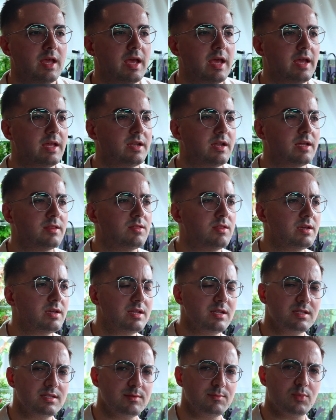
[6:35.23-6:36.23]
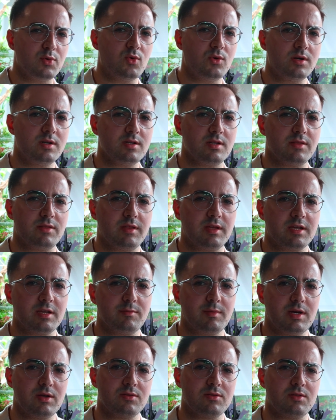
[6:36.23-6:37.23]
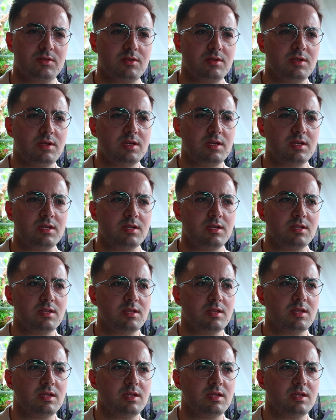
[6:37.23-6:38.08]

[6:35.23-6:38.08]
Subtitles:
And I think it is important to think about the